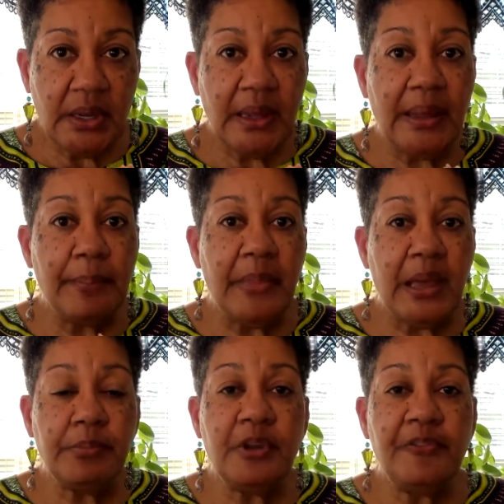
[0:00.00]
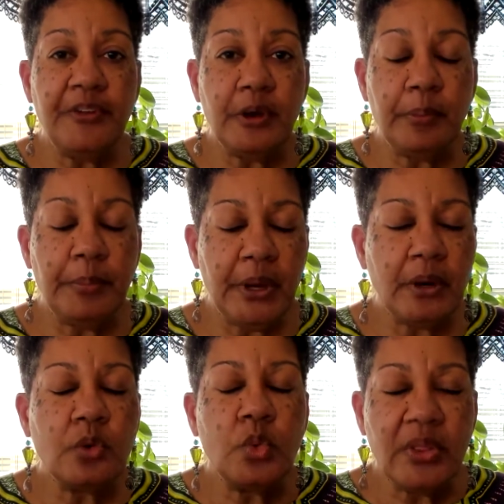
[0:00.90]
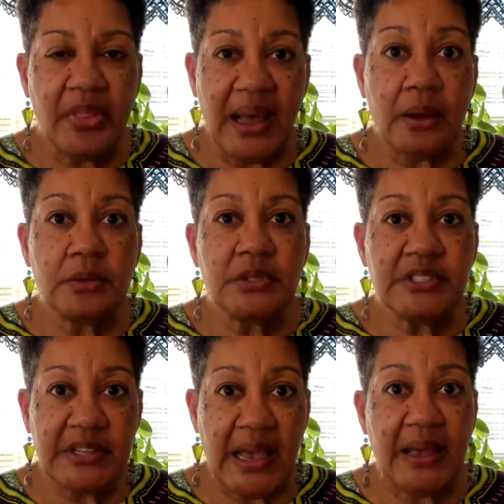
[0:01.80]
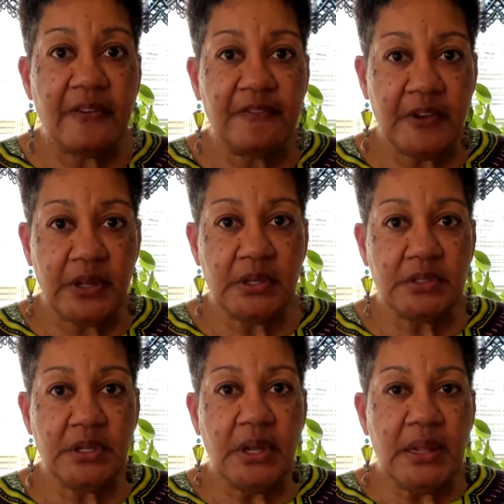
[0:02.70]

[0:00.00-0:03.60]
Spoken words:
and make me feel better without the side effects.